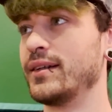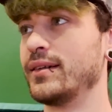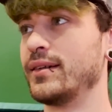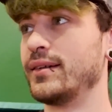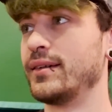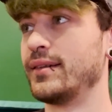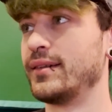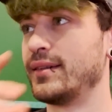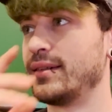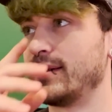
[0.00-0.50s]

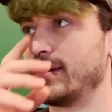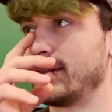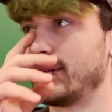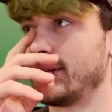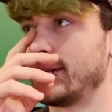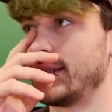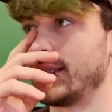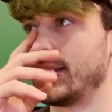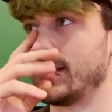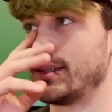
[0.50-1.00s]
Since
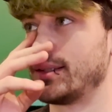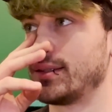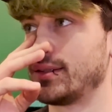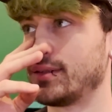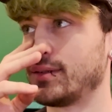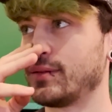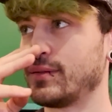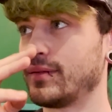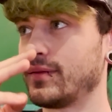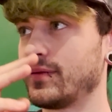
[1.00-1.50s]
last
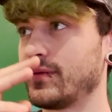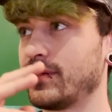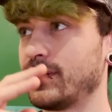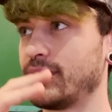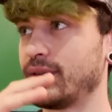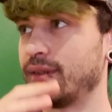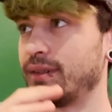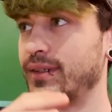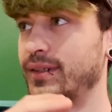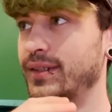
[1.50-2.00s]

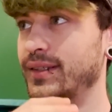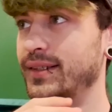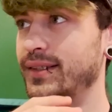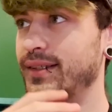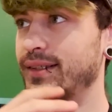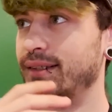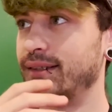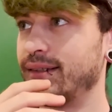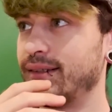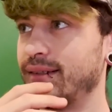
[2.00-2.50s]
Friday, so
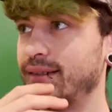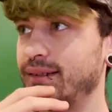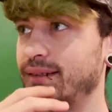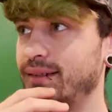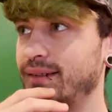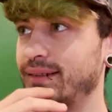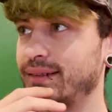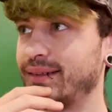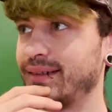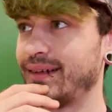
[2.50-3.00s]
like
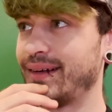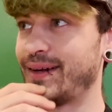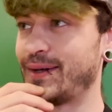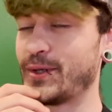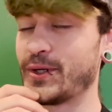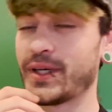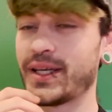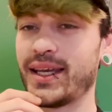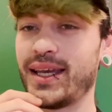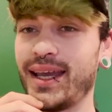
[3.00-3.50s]
days.
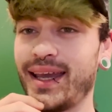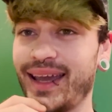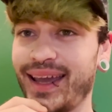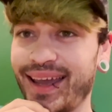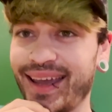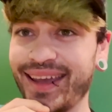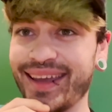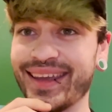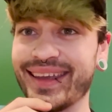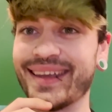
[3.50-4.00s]

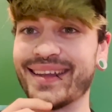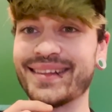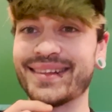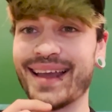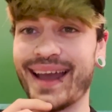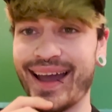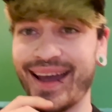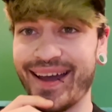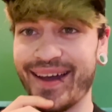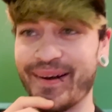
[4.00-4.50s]
Okay,
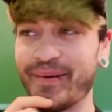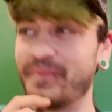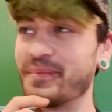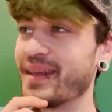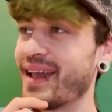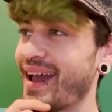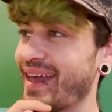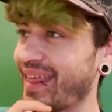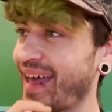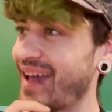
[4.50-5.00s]
damn.
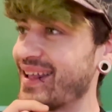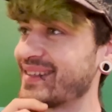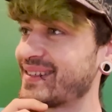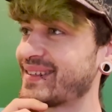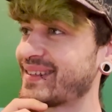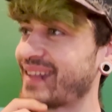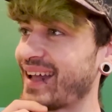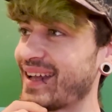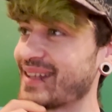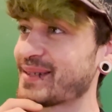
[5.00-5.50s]
Yeah, that's
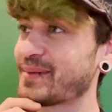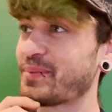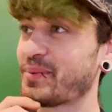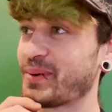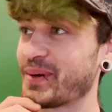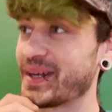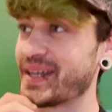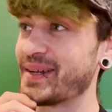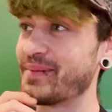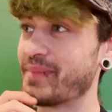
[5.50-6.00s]
that's
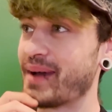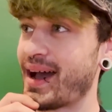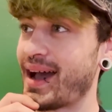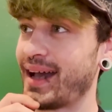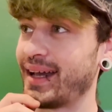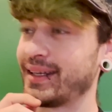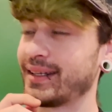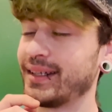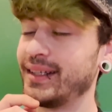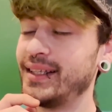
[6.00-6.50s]
pretty
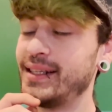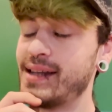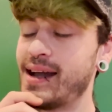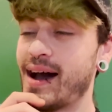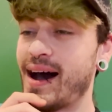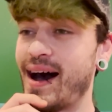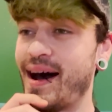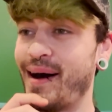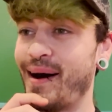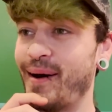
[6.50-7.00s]
mad.
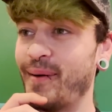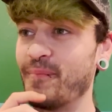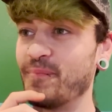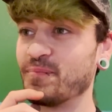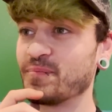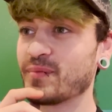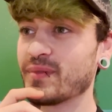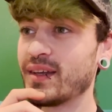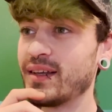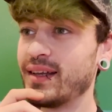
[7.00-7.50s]
Um,
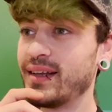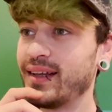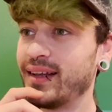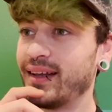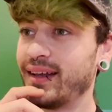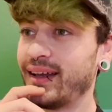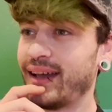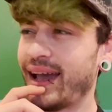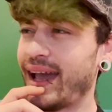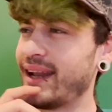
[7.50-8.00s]

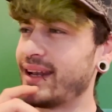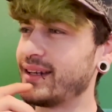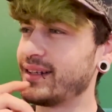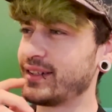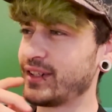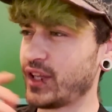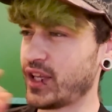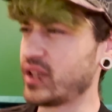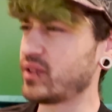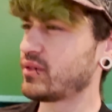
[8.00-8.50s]
and
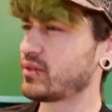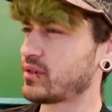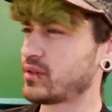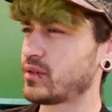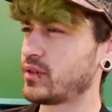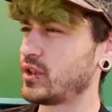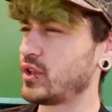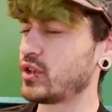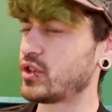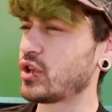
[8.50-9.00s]
it,
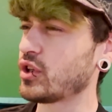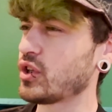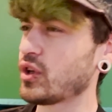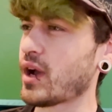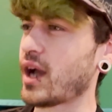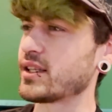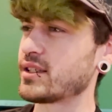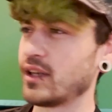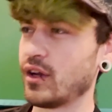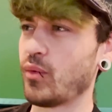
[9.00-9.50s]
it, took you
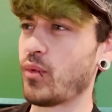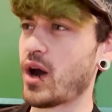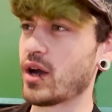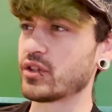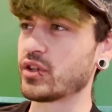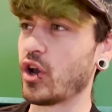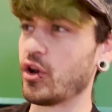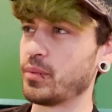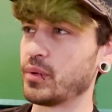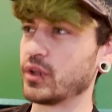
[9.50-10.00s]
guys a little while
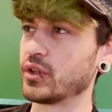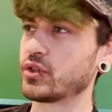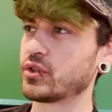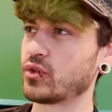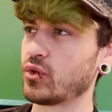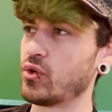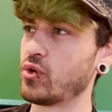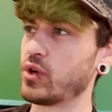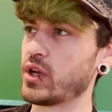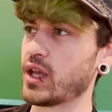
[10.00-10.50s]
to open the
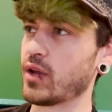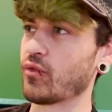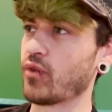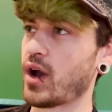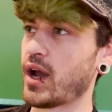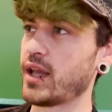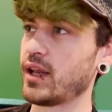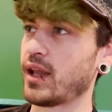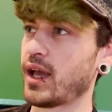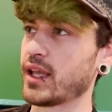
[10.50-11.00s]
store here,
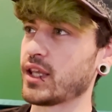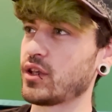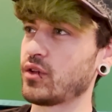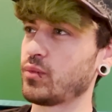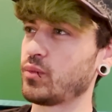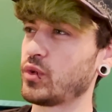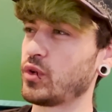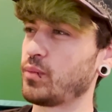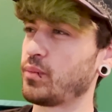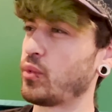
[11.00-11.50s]
right? Like you,
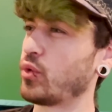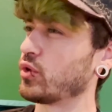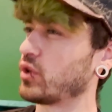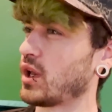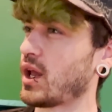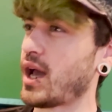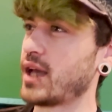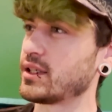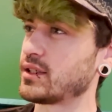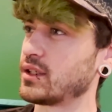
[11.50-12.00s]
you bought the
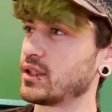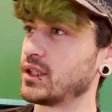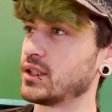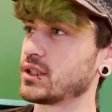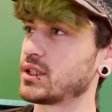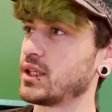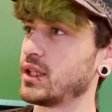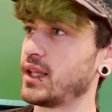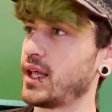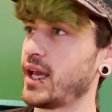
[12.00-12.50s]

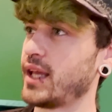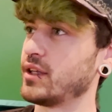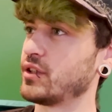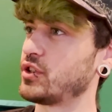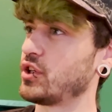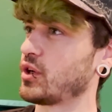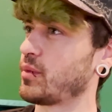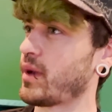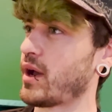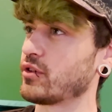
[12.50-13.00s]
license and then
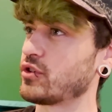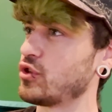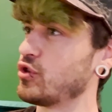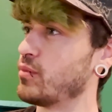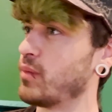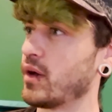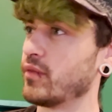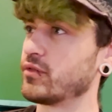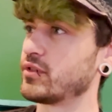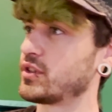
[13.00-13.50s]
took about two
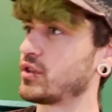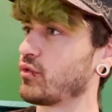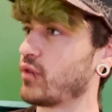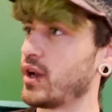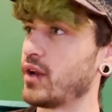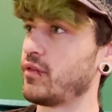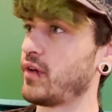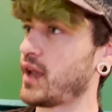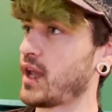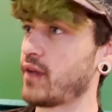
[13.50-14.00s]
months to
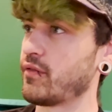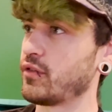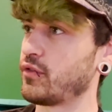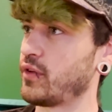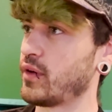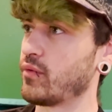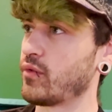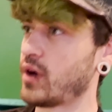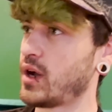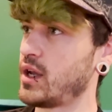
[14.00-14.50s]
renovate
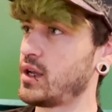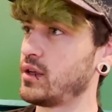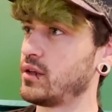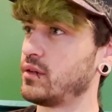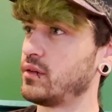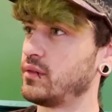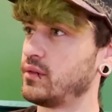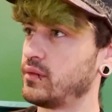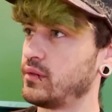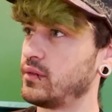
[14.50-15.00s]
everything, right?
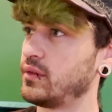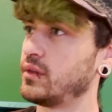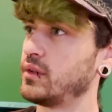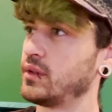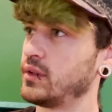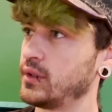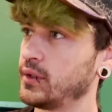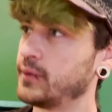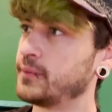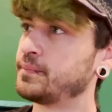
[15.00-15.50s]
Yeah, we took
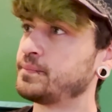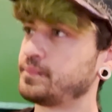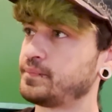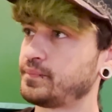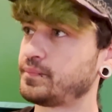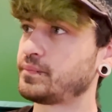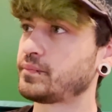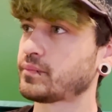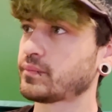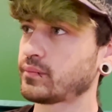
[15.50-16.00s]
two months to
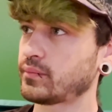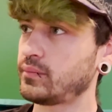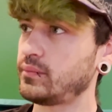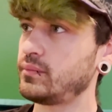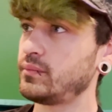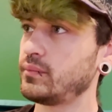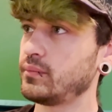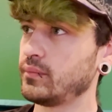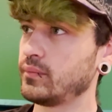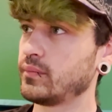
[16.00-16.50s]
renovate the
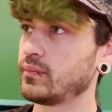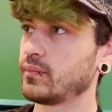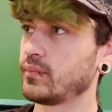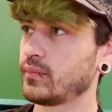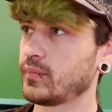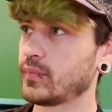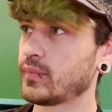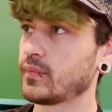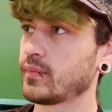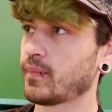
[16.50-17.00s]
place
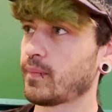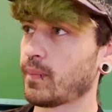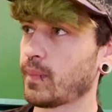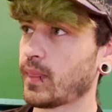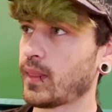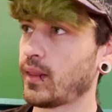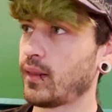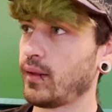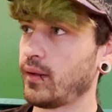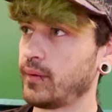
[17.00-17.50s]
as
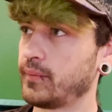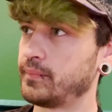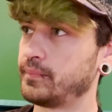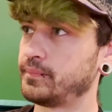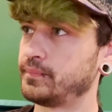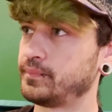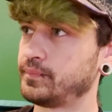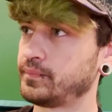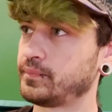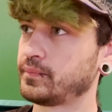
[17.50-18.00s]
uh, we
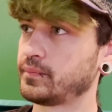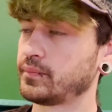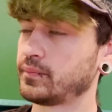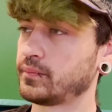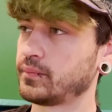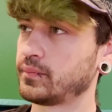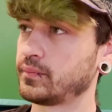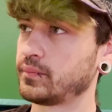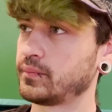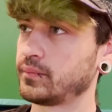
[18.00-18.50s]
wanted
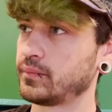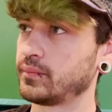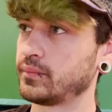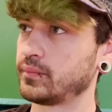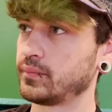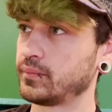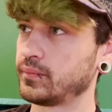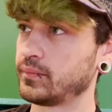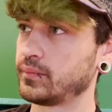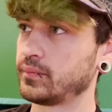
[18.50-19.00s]
to make
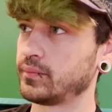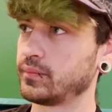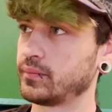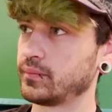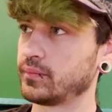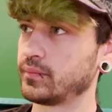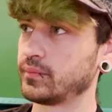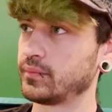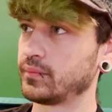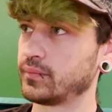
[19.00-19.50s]
our, our
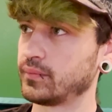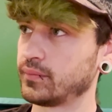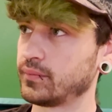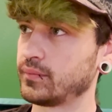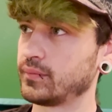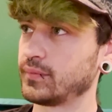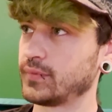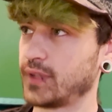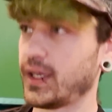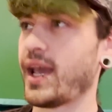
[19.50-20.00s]
standard, let's say.
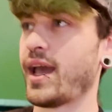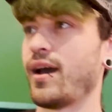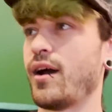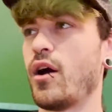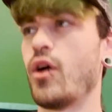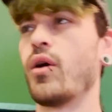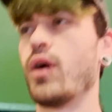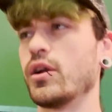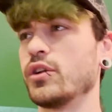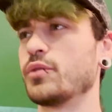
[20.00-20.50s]
Yeah,
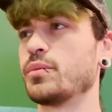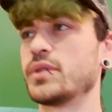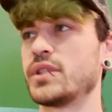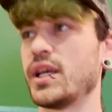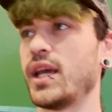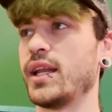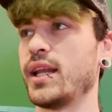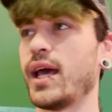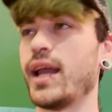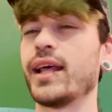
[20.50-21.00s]
oh, 100%.
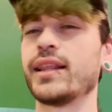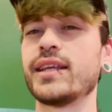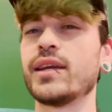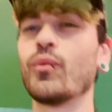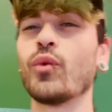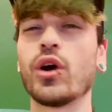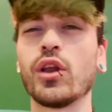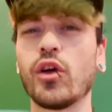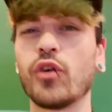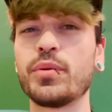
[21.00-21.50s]
And I think
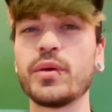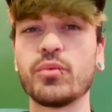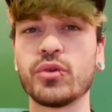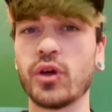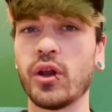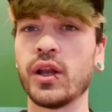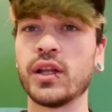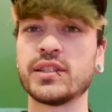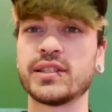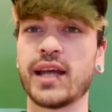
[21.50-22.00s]
what a lot of people
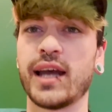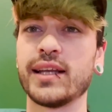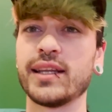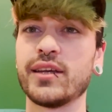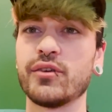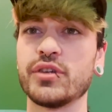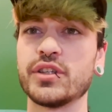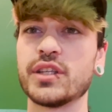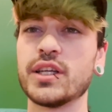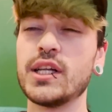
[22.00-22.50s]
don't understand
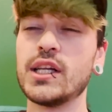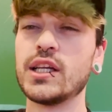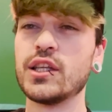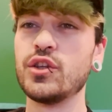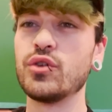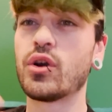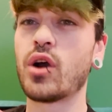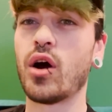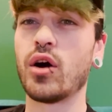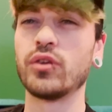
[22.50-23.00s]
here is
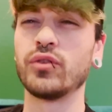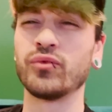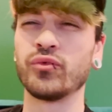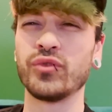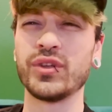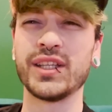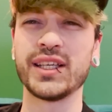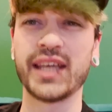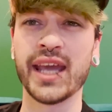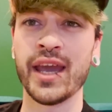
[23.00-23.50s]
you can't
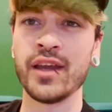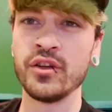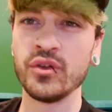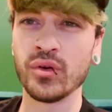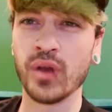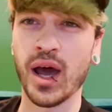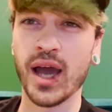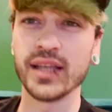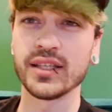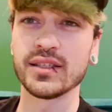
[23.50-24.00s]
really get a new
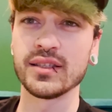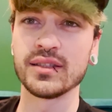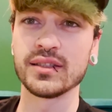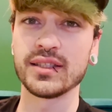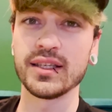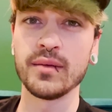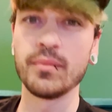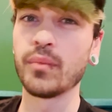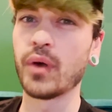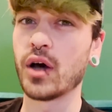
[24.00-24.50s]
license
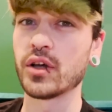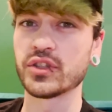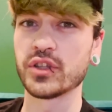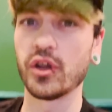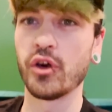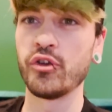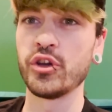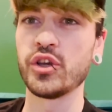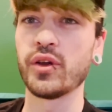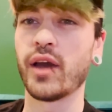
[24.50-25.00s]
in
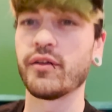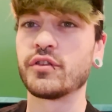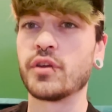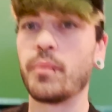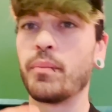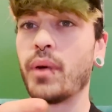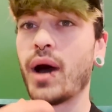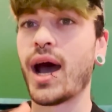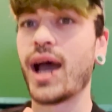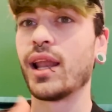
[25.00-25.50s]
Barcelona. You have to
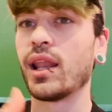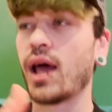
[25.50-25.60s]
buy a